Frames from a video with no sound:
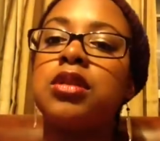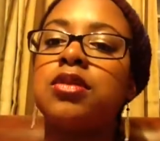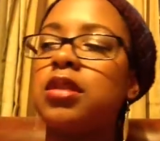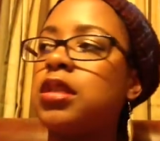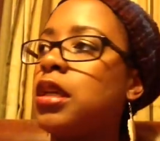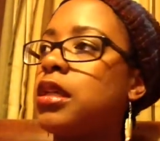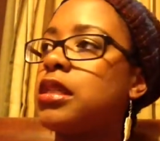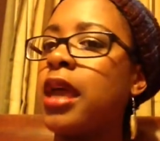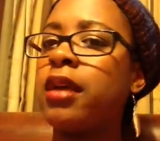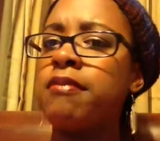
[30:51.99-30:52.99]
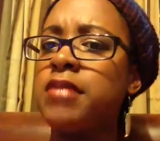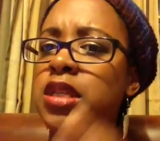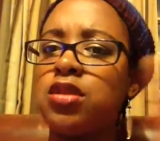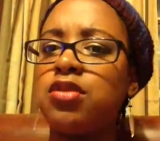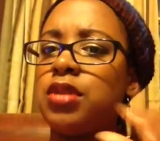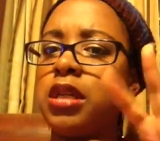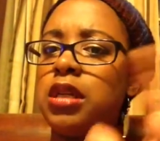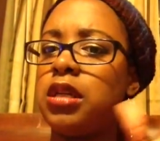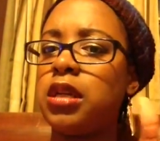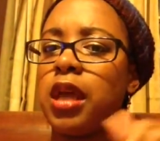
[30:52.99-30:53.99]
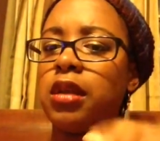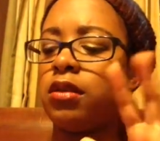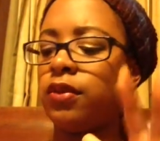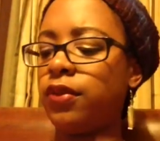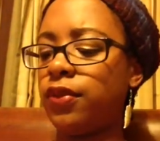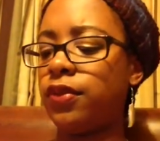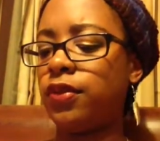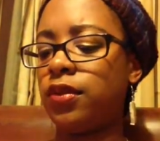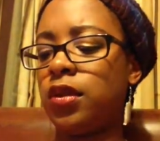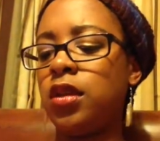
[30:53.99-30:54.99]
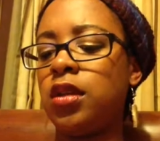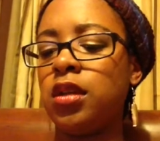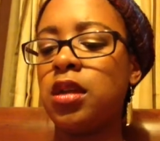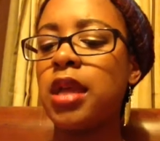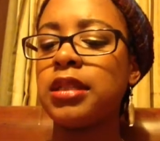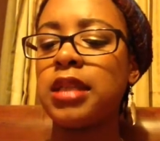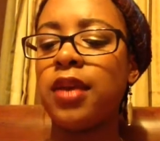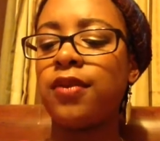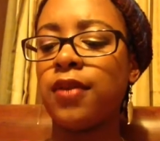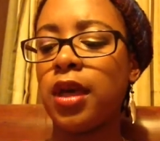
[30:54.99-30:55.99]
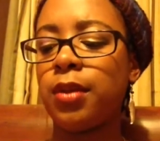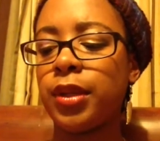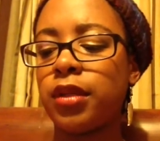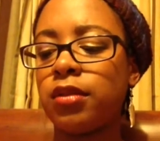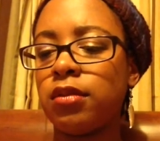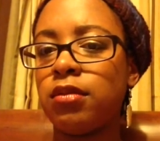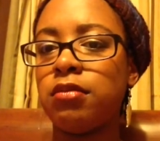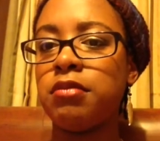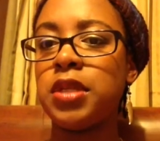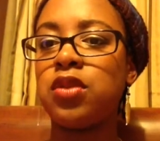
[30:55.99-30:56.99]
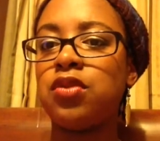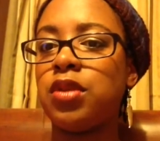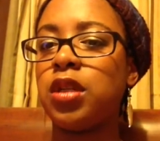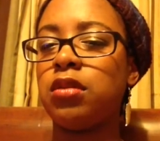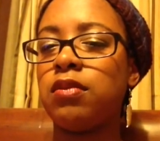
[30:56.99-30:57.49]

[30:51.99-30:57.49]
interesting. It's like a mystery kind of, not sci-fi, but mystery.